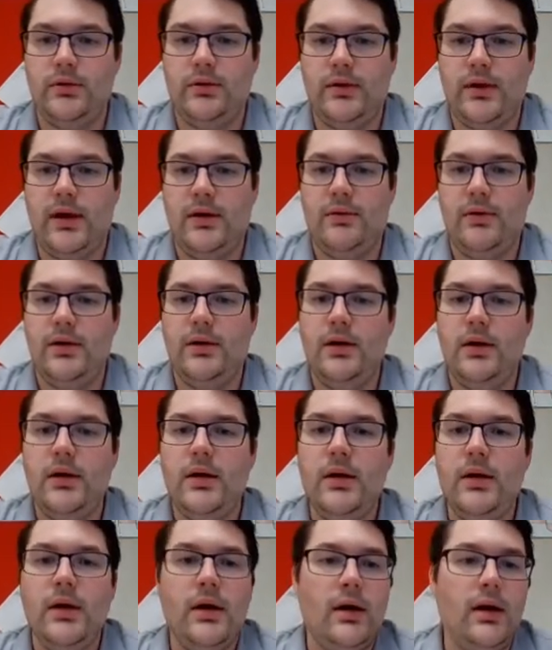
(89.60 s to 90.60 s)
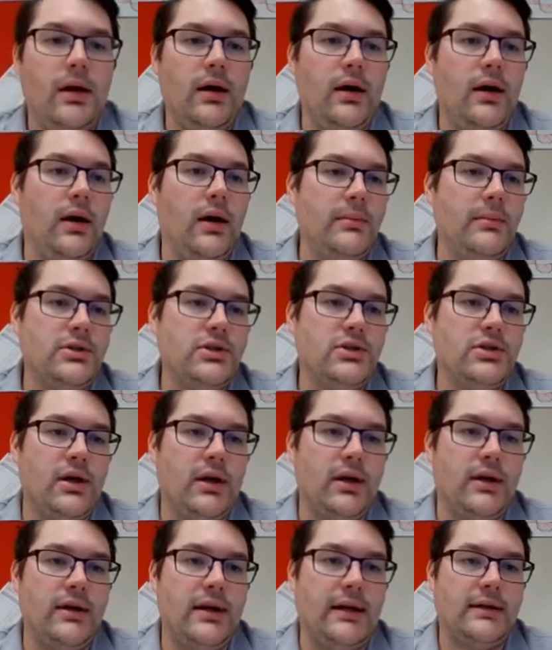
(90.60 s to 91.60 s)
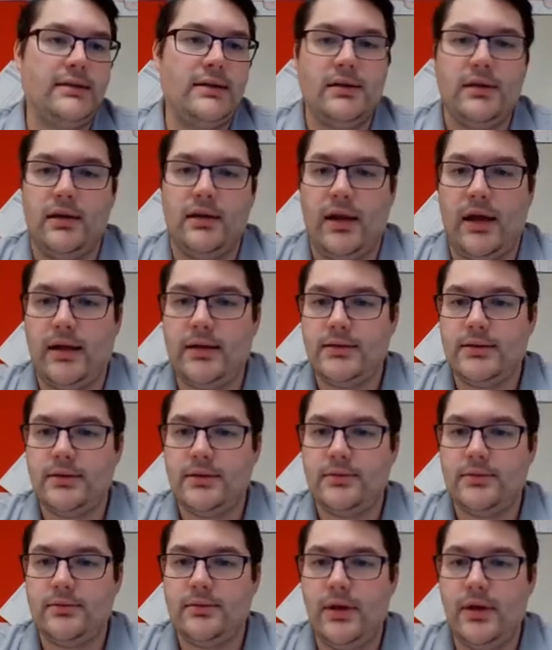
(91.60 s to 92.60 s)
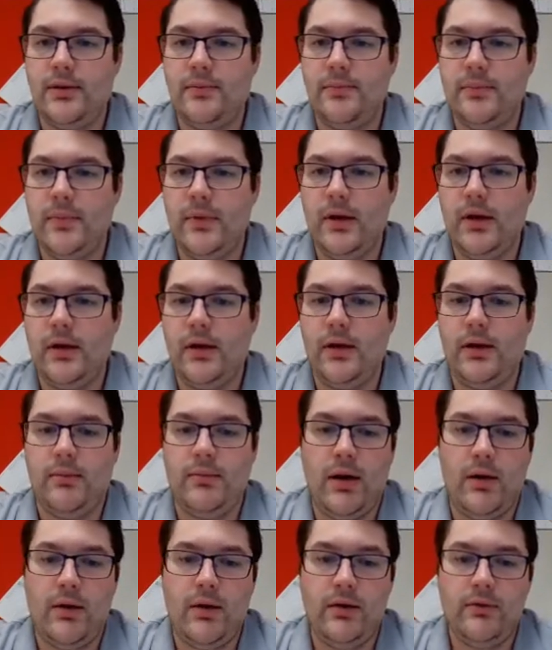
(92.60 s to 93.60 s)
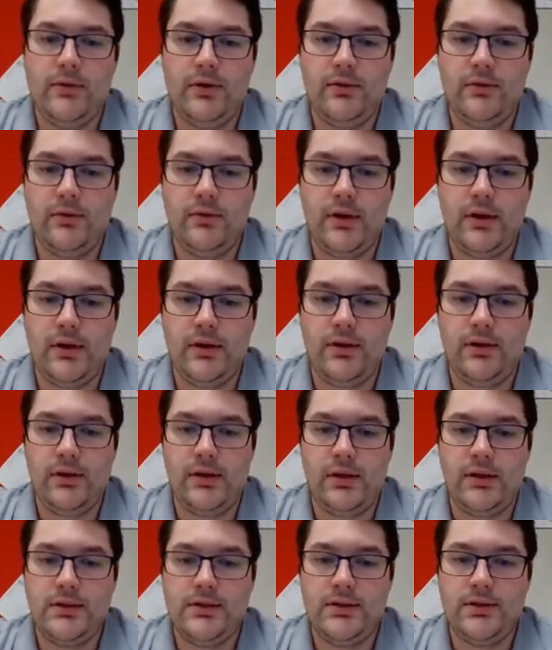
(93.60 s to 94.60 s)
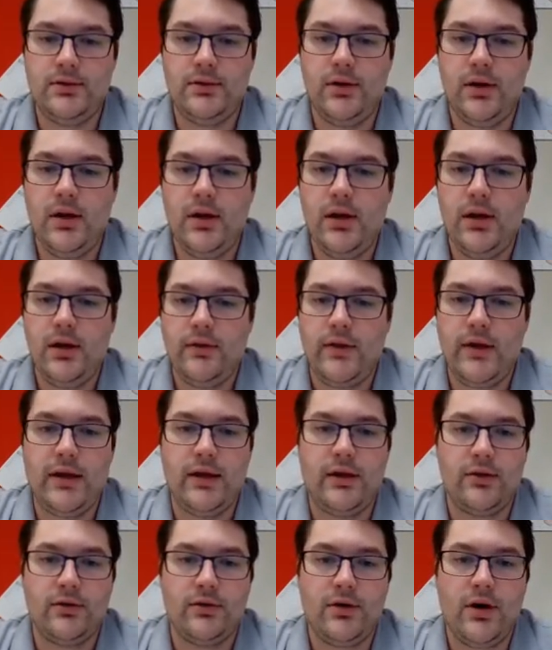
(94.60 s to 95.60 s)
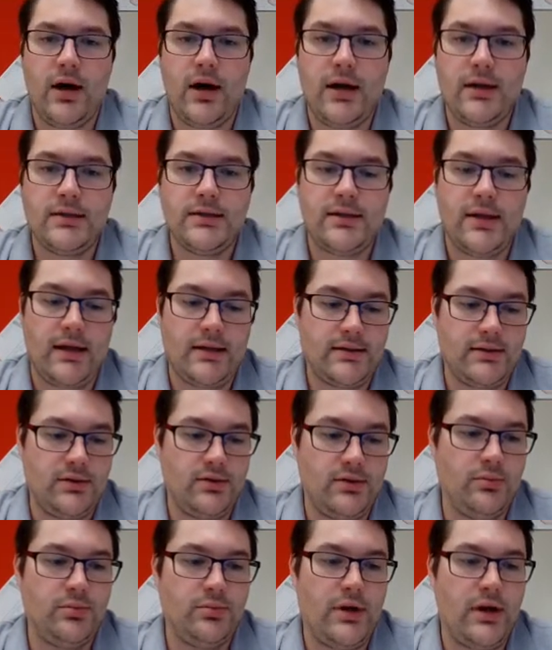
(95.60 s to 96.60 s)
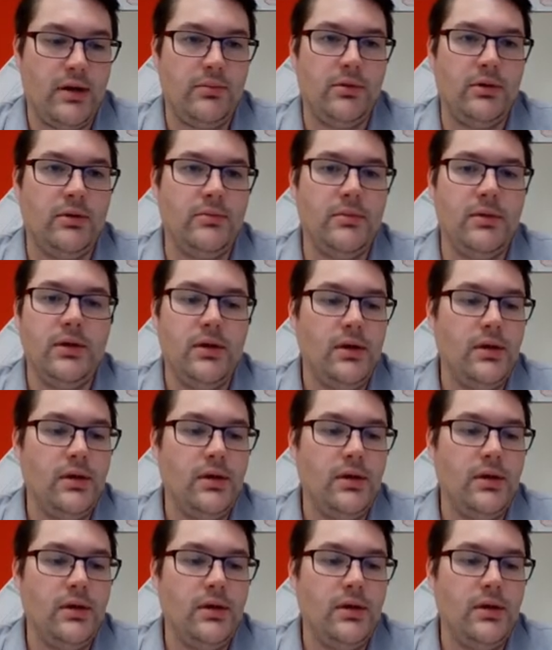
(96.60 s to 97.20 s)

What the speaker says: That way. But just start connecting the lines, right? However you think you need to. They can cross, that's no problem.